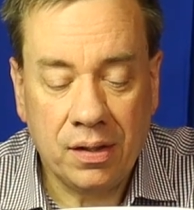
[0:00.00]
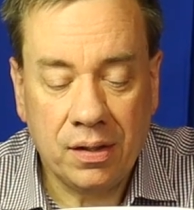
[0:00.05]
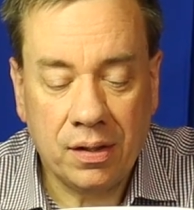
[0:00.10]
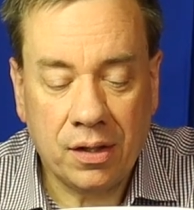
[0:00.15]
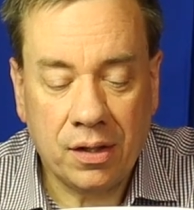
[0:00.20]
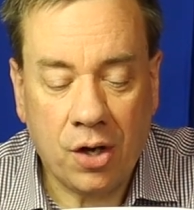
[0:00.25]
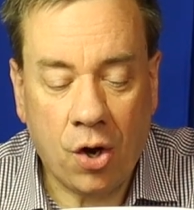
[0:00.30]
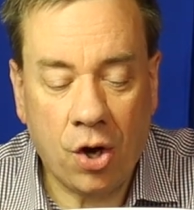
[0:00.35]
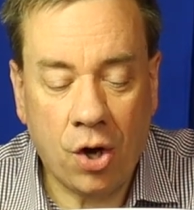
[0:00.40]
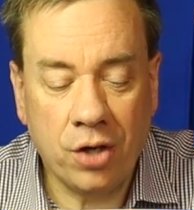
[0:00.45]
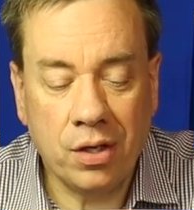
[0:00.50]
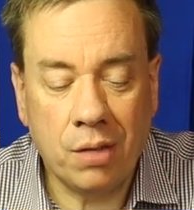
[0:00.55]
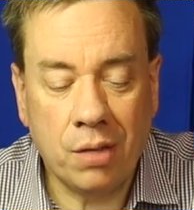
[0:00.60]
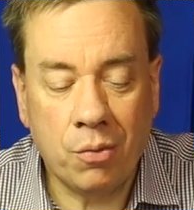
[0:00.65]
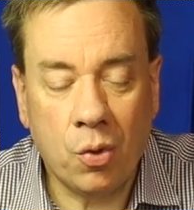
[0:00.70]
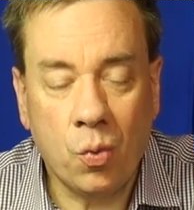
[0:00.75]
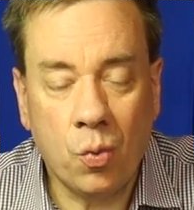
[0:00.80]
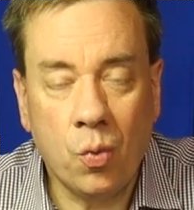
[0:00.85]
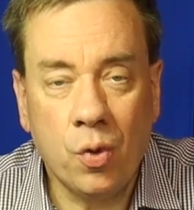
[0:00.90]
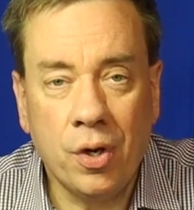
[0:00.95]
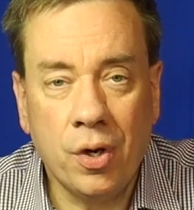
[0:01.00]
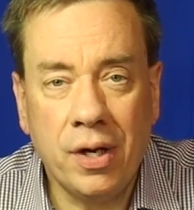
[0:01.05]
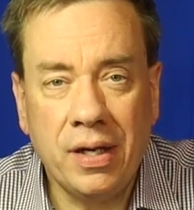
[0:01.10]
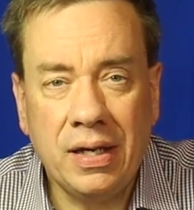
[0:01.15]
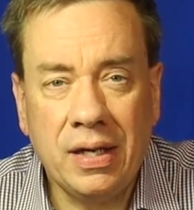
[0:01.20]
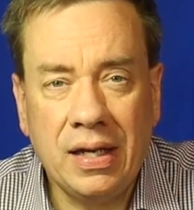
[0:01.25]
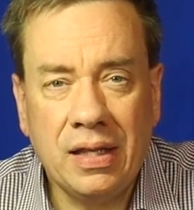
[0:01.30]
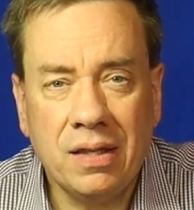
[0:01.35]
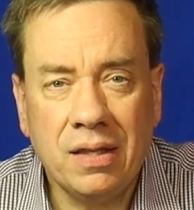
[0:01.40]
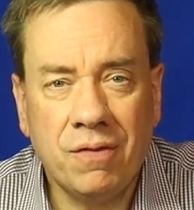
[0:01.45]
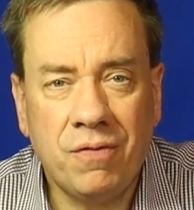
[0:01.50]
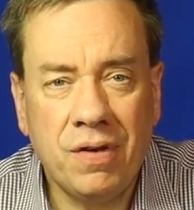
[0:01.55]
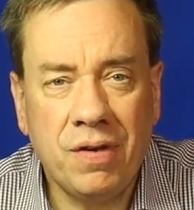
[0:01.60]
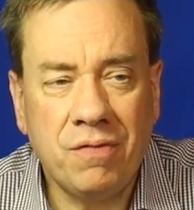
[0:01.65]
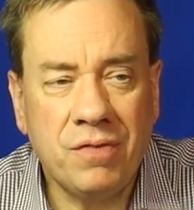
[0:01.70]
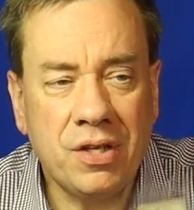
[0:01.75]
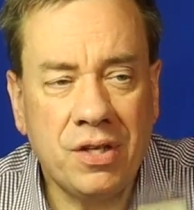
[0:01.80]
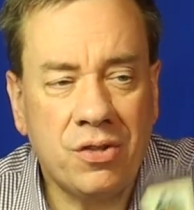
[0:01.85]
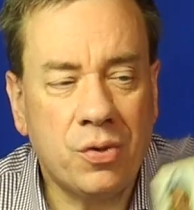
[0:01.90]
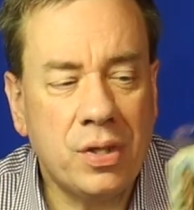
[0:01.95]
card number 1 in the
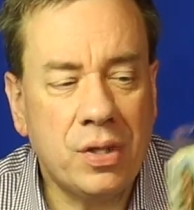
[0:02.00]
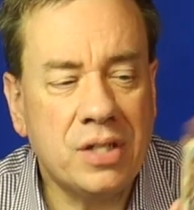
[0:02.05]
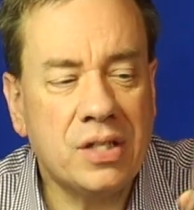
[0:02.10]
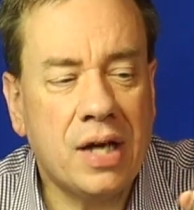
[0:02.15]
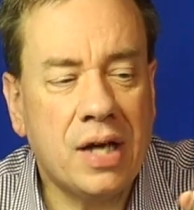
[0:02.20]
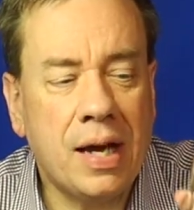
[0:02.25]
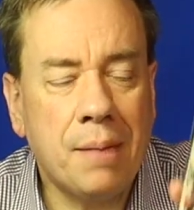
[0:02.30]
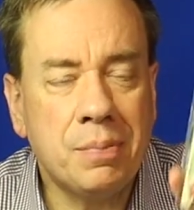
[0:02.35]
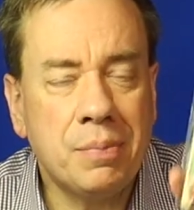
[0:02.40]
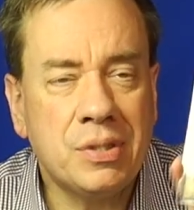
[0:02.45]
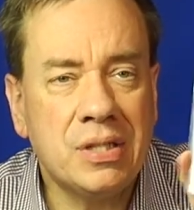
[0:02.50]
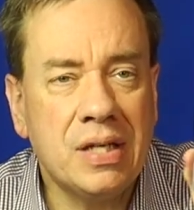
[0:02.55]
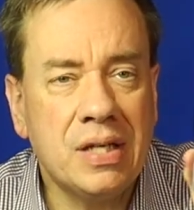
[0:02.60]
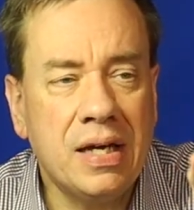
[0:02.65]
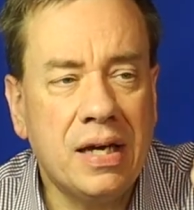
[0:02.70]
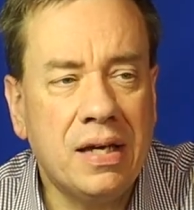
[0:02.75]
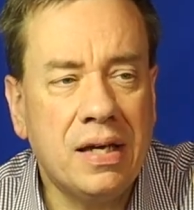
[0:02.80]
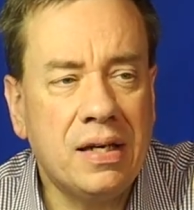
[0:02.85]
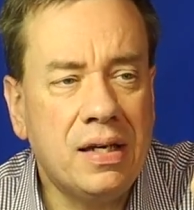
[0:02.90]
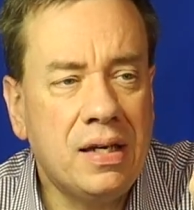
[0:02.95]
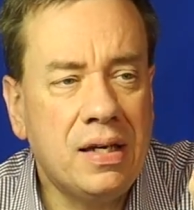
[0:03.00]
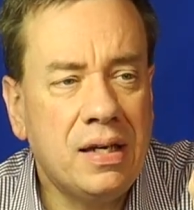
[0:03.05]
53 top set,